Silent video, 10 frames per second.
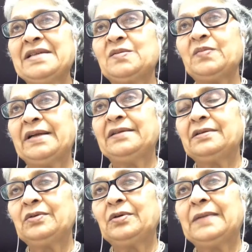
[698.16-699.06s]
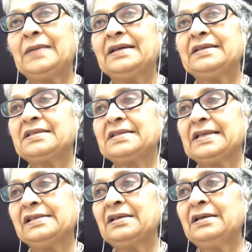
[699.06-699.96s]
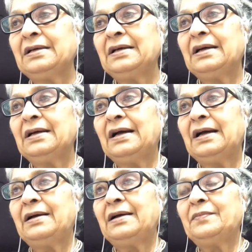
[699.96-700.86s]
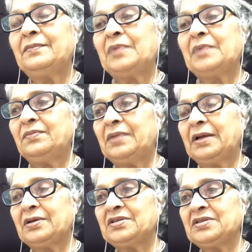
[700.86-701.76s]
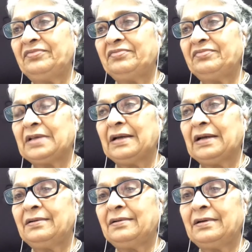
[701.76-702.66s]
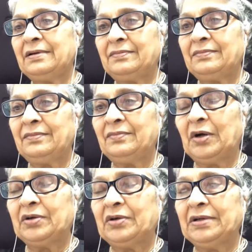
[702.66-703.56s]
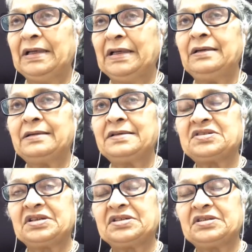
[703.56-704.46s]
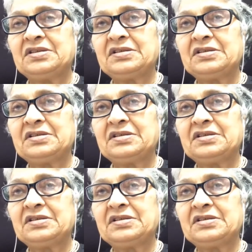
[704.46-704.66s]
but Guru Maharaj tells. But because of the bodily restrictions